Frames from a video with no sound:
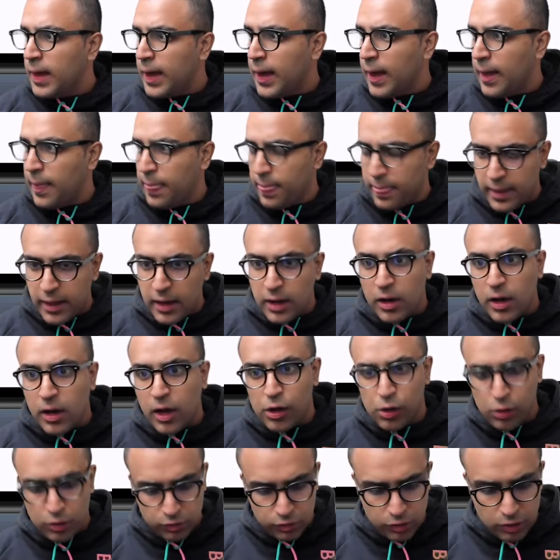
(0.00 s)
And then I
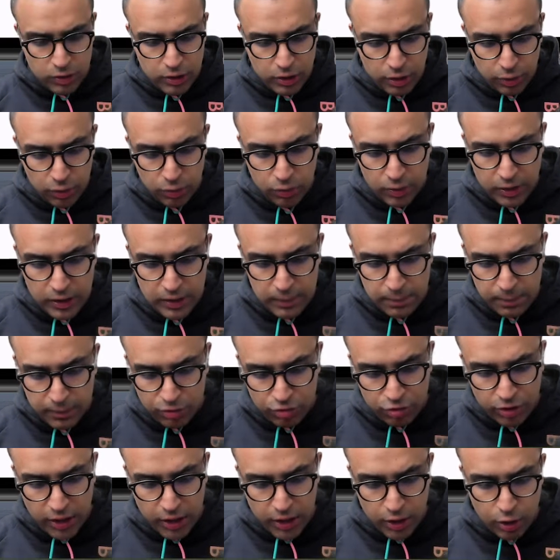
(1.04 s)
also need to keep a
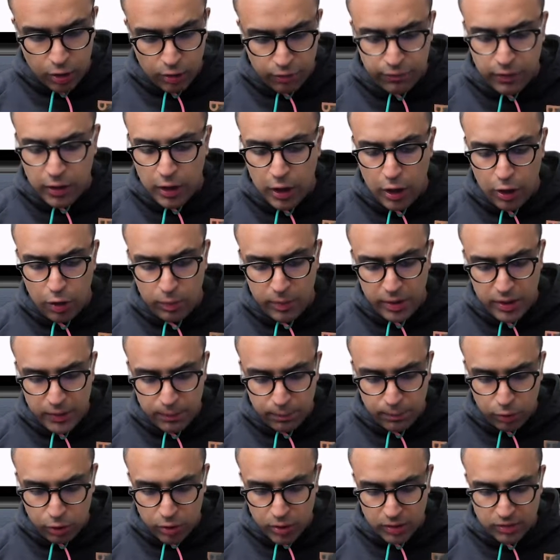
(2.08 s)
track of how many
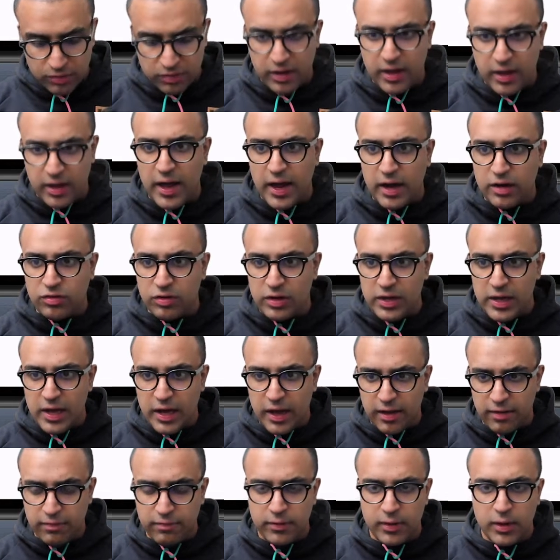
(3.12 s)
products I actually
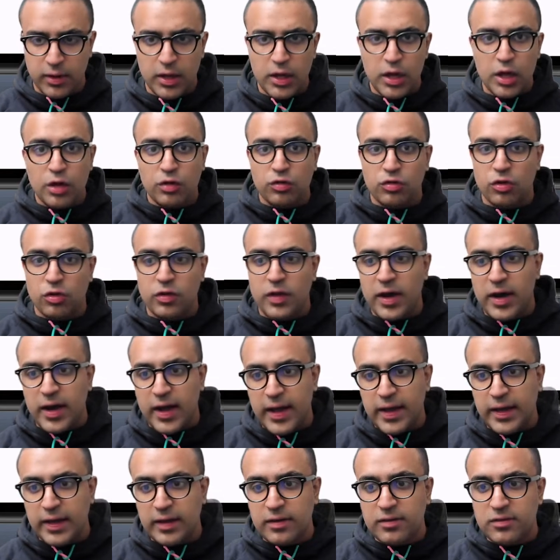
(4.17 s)
have so that
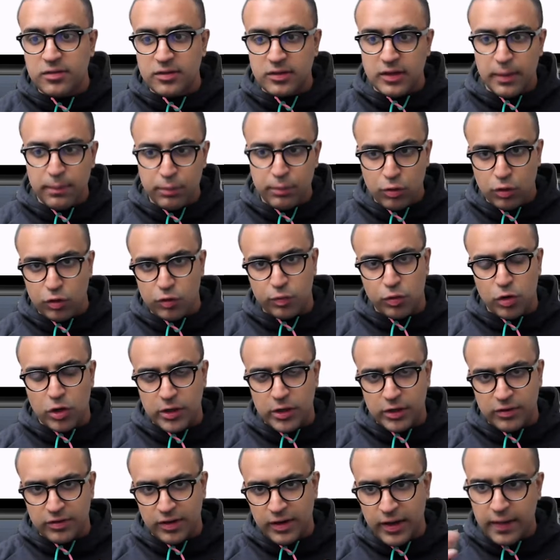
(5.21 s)
I can skip those
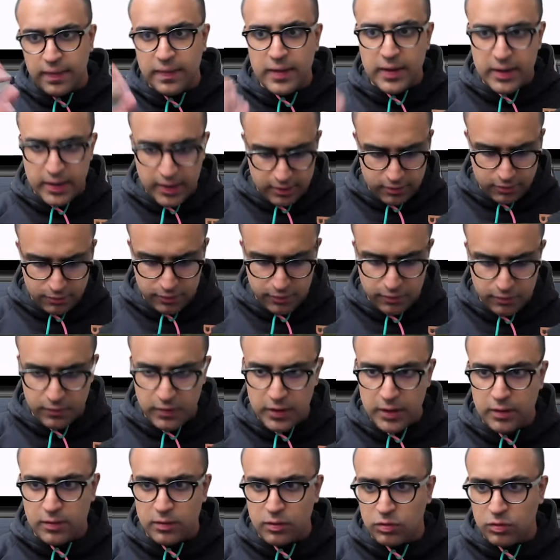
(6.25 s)
products and get the next
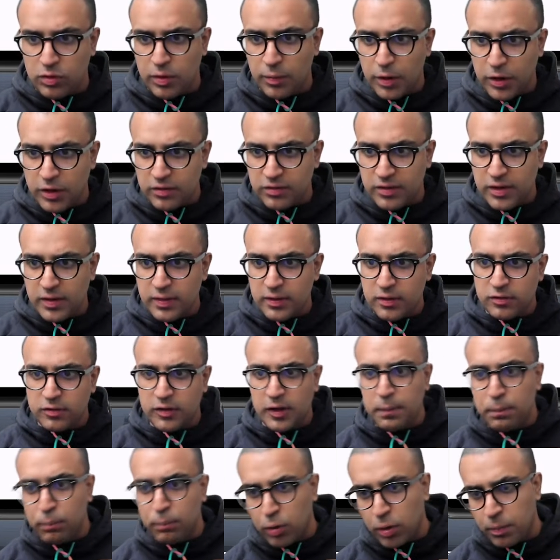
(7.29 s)
15. So I'm going to set the
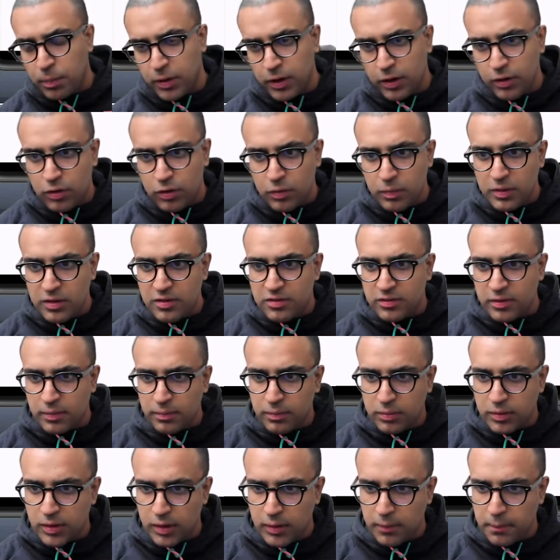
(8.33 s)
skip property to be
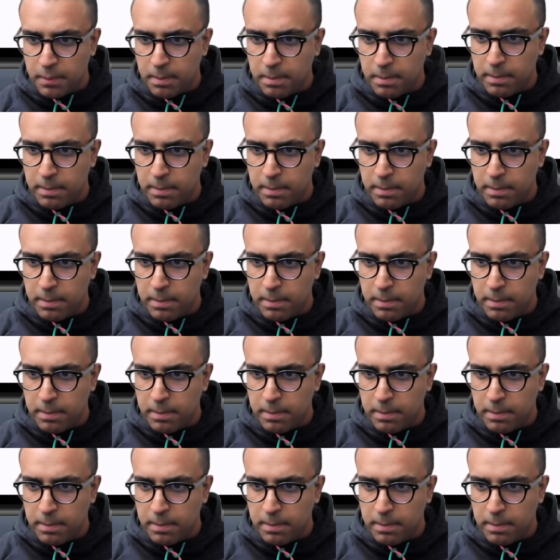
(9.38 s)
something.